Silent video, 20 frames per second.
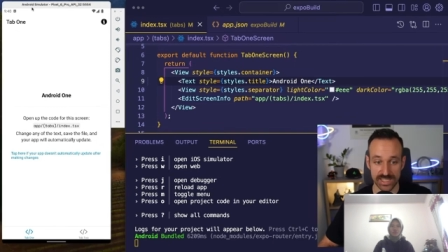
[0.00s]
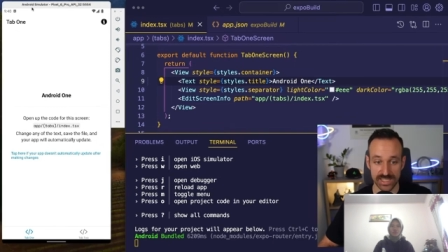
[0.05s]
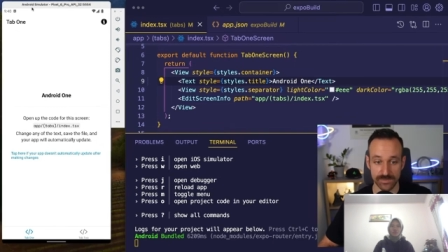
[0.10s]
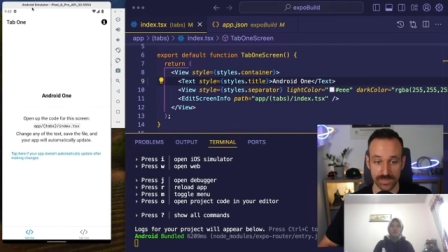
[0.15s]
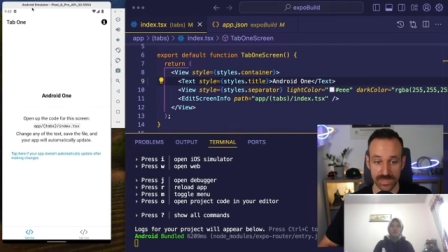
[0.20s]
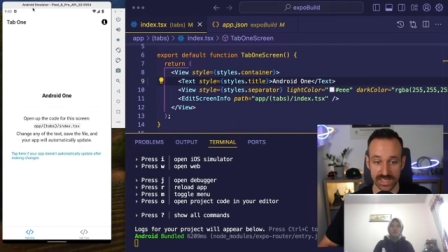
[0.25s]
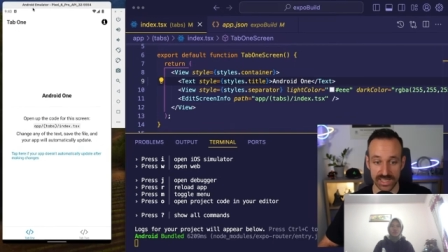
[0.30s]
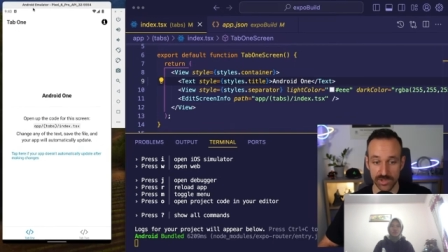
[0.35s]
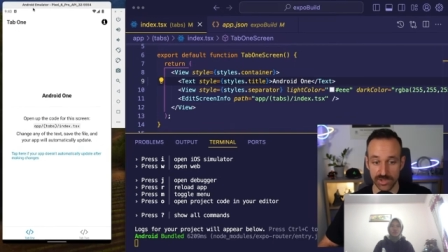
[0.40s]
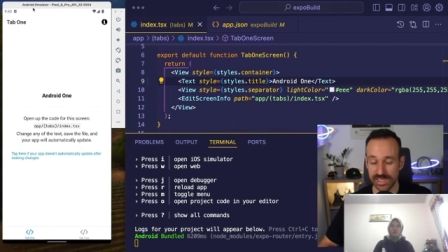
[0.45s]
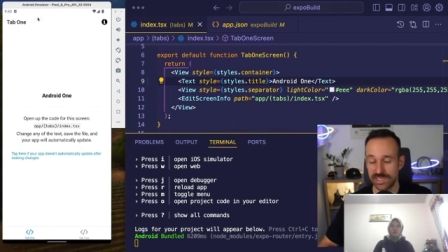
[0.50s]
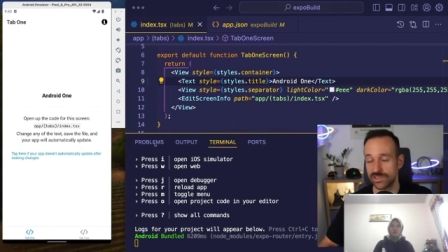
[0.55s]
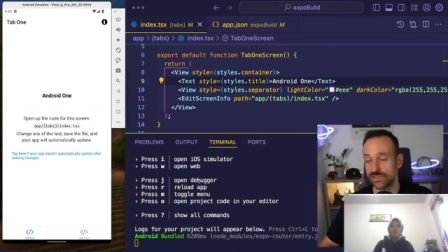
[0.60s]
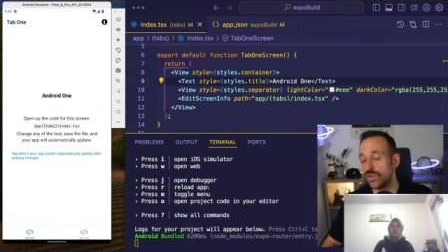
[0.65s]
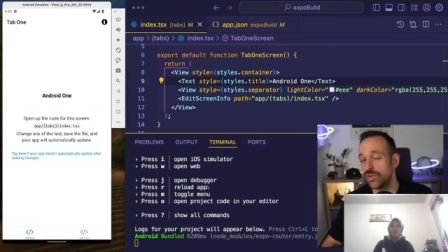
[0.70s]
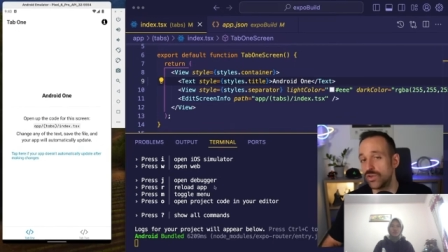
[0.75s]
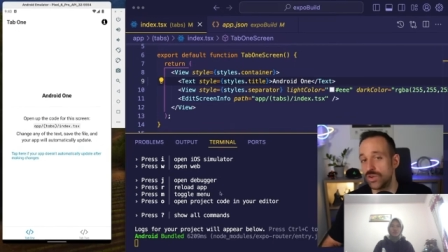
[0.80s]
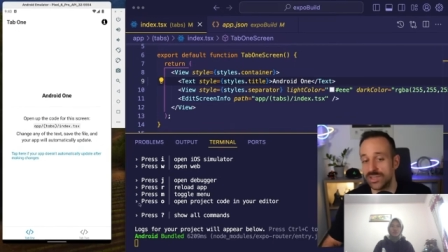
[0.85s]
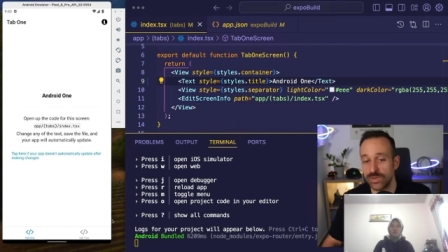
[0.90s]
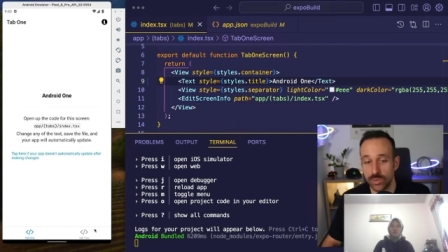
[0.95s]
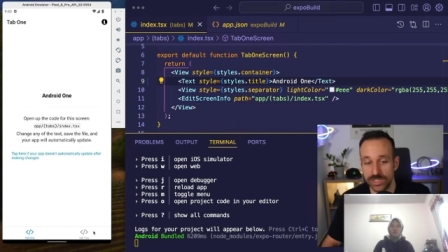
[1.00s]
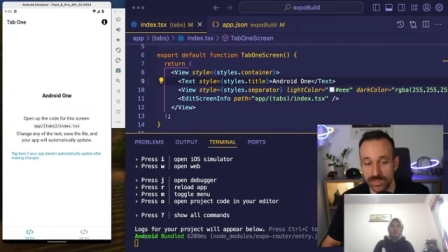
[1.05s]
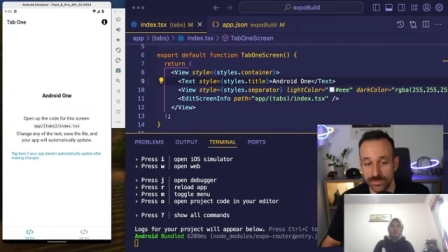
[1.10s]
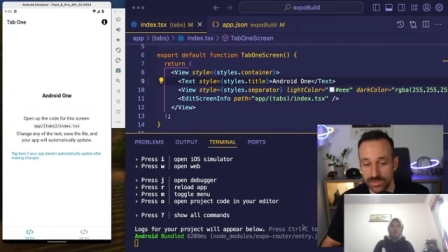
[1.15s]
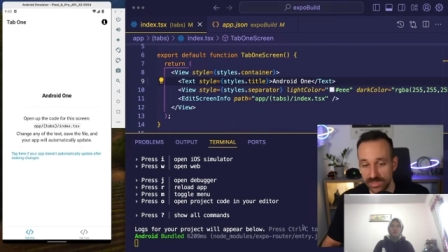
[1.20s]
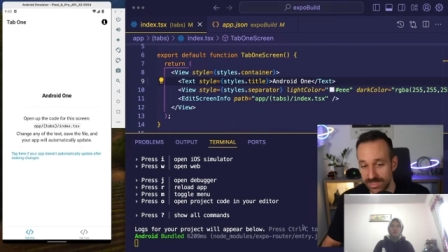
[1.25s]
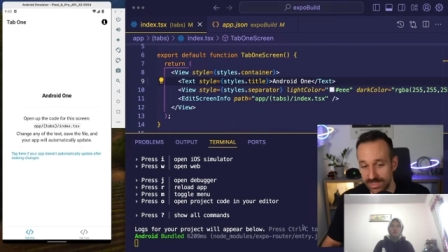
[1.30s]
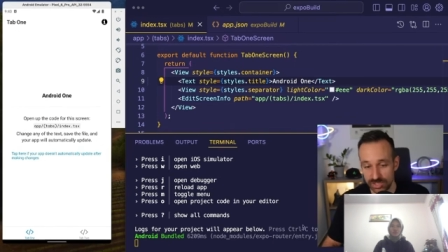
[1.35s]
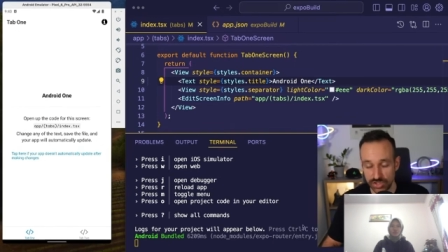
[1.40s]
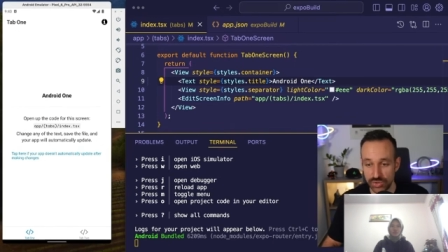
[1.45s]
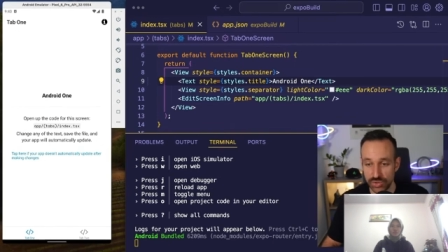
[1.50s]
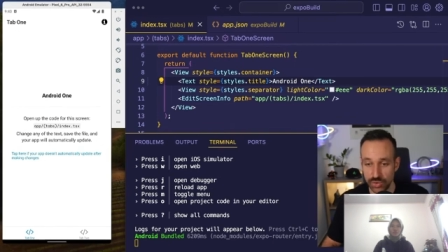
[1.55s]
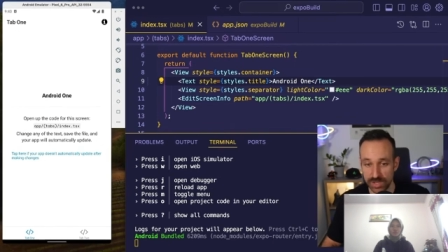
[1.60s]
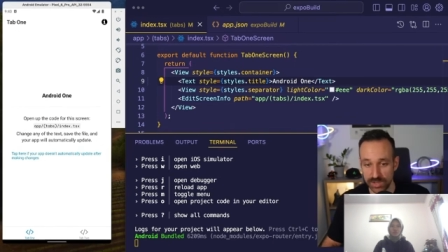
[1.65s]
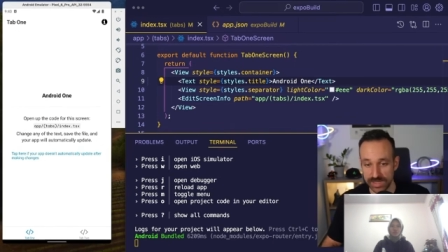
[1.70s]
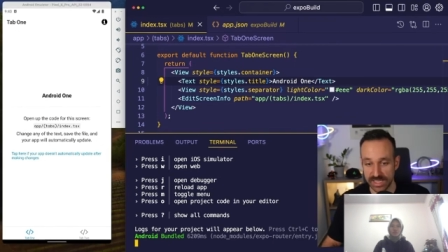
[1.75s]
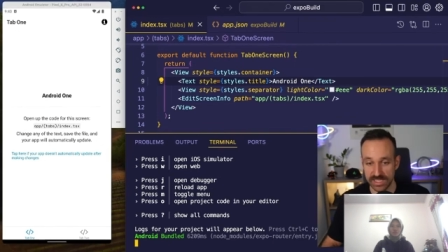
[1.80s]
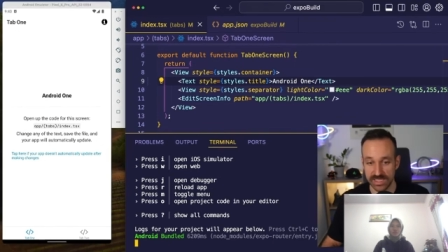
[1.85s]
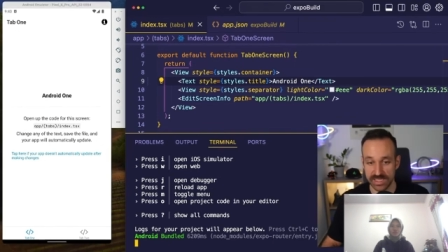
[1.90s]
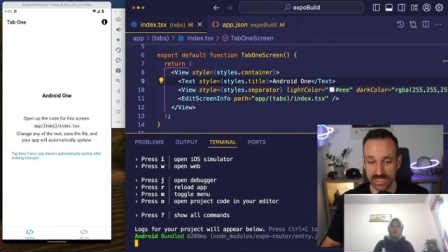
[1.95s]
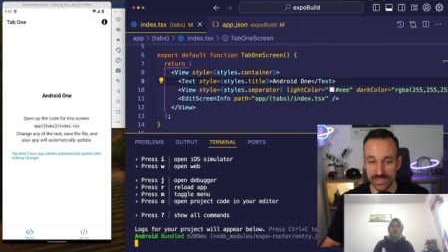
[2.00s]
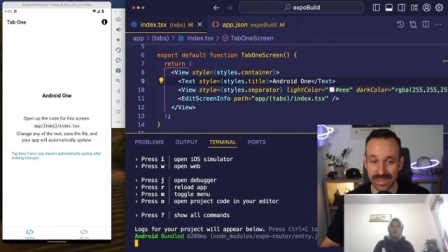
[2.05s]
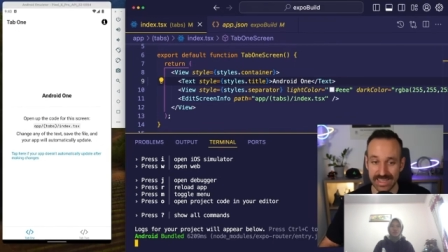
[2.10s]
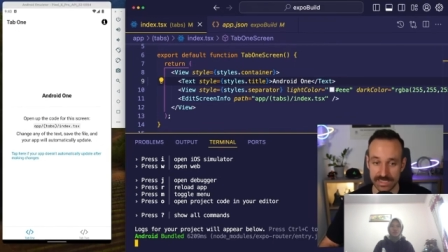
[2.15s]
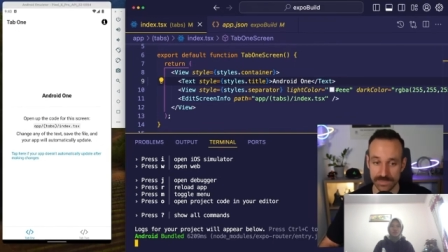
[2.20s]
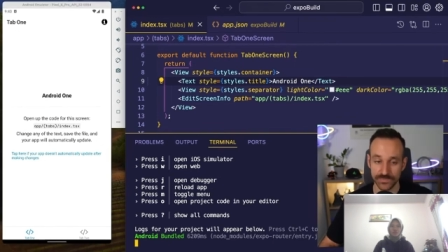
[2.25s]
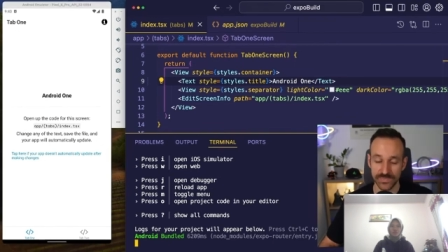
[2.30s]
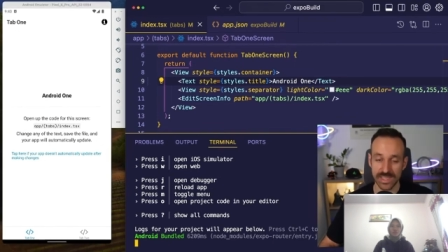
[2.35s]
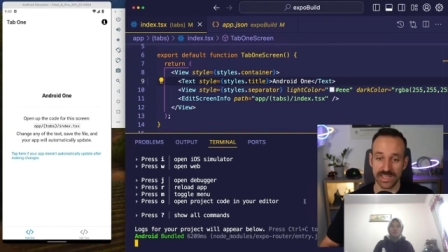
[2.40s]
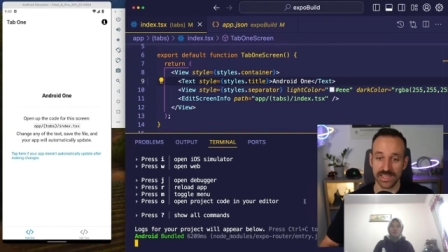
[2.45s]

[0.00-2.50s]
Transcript: in my emulator, or if I would deploy this to a connected device.